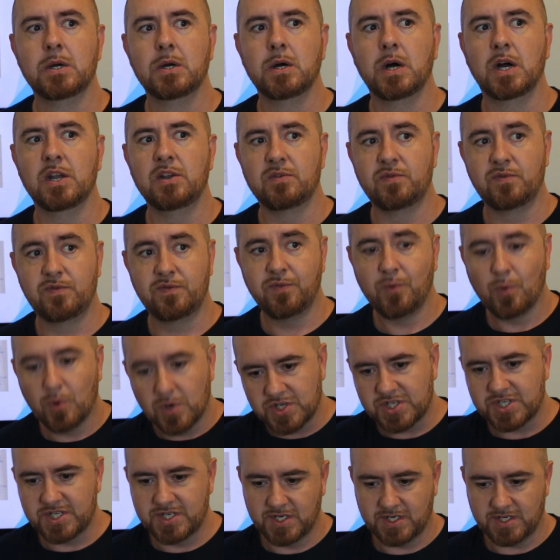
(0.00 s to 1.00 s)

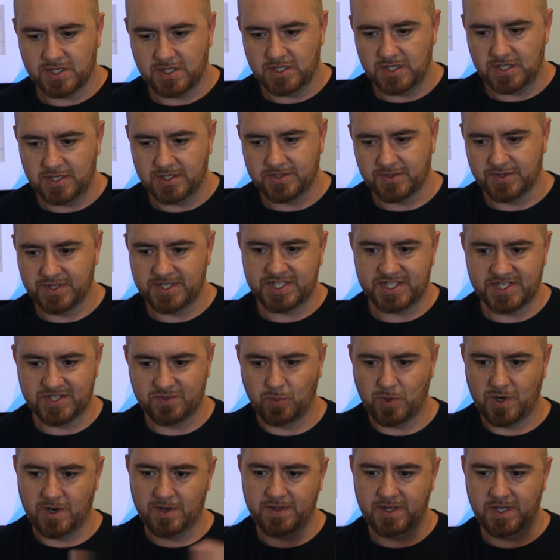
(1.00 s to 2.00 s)
Unfortunately, so this is
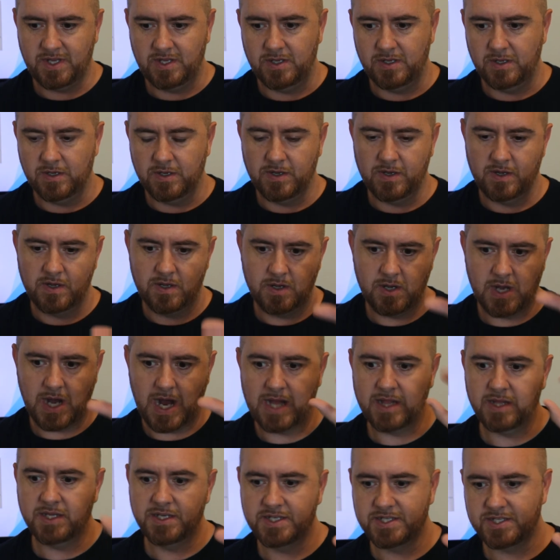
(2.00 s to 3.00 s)
where the
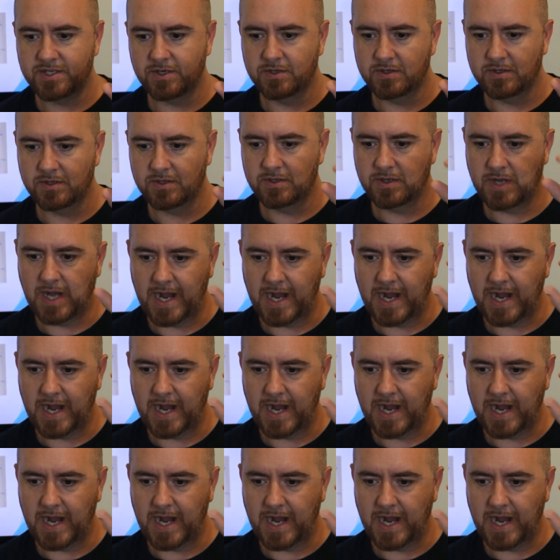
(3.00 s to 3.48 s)
highly certain,